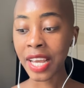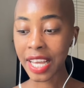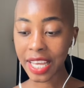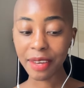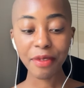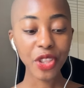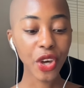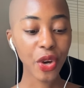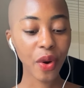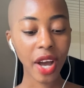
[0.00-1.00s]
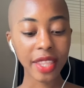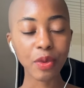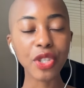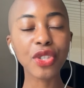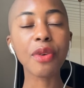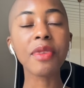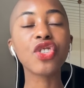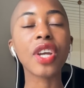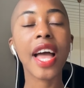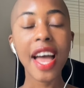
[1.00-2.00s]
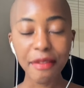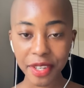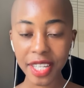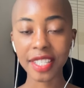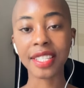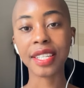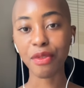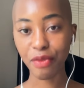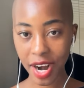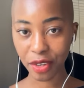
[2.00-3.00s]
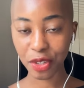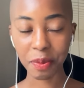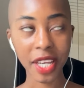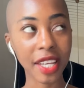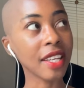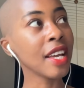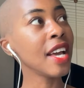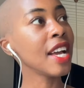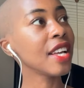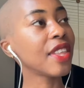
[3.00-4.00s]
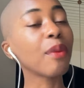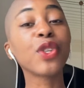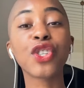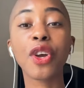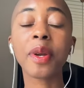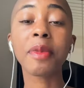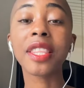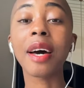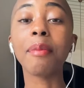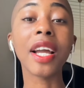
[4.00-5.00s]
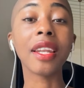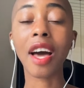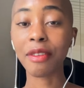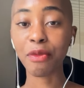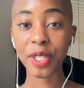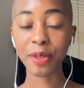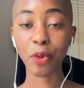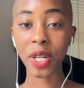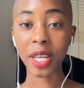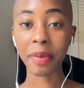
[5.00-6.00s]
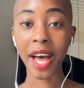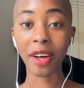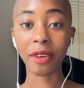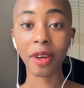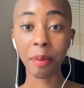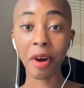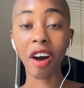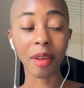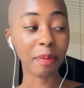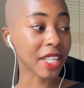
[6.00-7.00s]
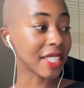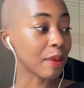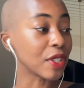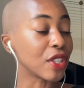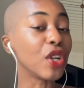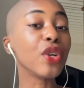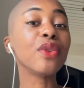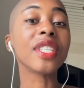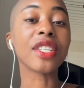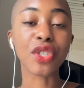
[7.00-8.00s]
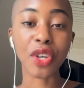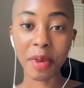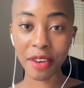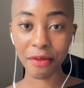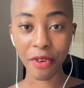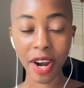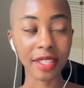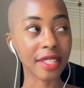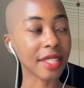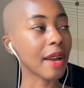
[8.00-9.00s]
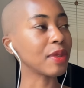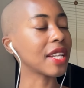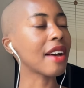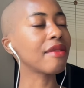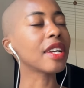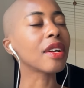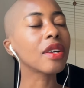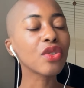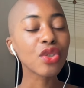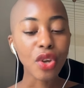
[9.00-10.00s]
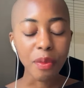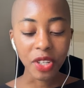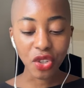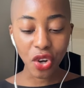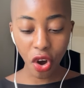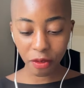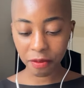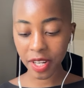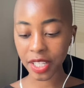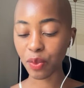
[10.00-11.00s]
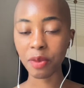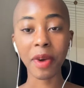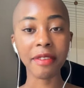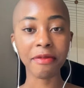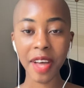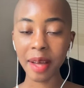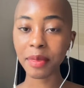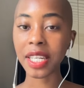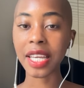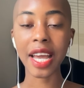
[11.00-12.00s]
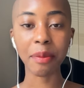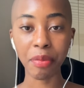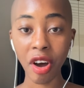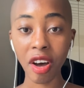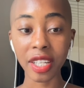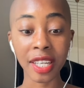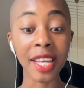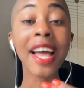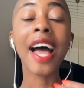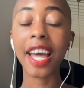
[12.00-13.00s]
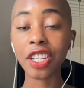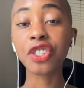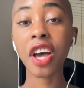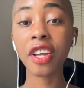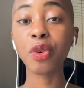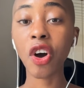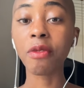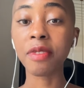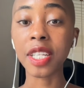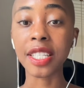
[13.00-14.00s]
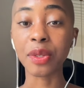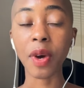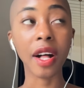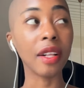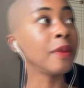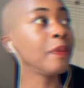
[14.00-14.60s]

even though there was so much evidence around me that was showing me that my life was falling apart because I was losing so many friends. I was having so much conflict with my family and partner, and internal conflicts as well.